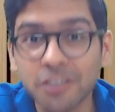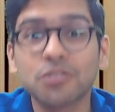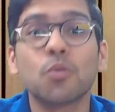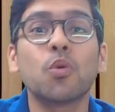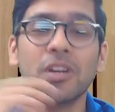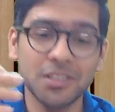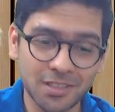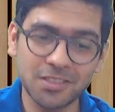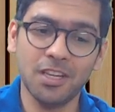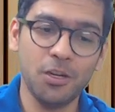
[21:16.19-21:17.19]
So what is
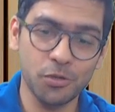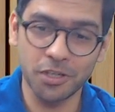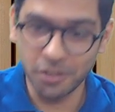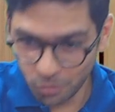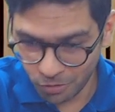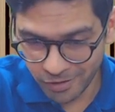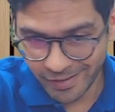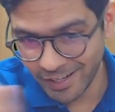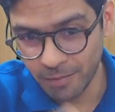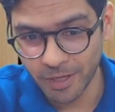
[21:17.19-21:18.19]
the solution? You only
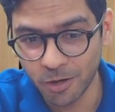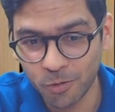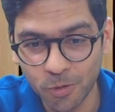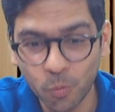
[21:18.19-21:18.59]
tell me now.